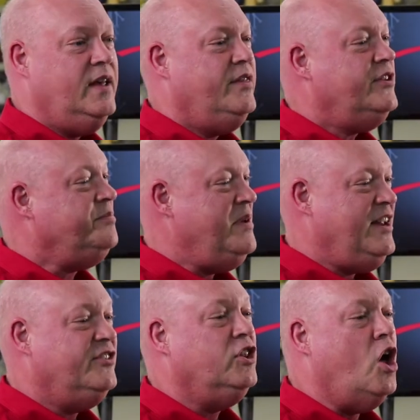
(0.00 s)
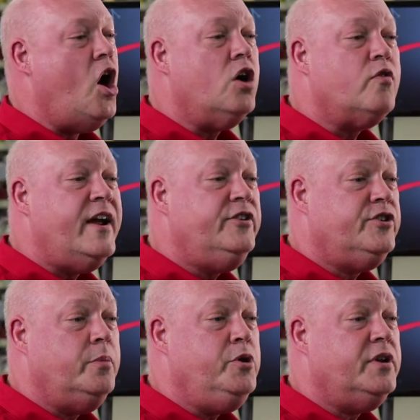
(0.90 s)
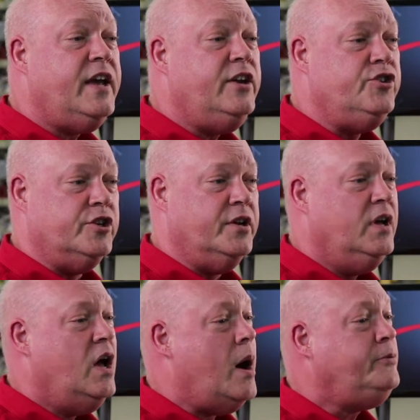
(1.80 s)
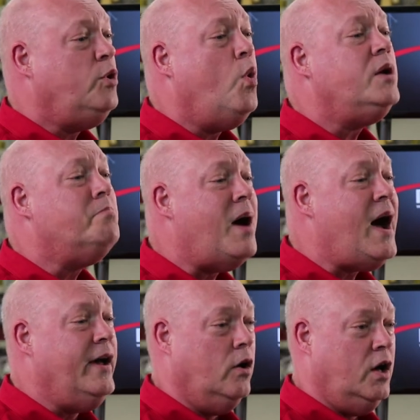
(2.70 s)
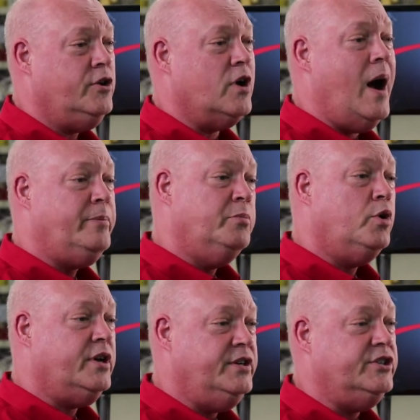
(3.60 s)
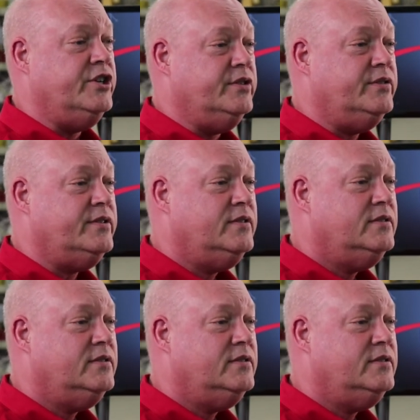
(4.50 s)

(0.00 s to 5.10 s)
This means long-range communication, up to 1 mile under optimal conditions.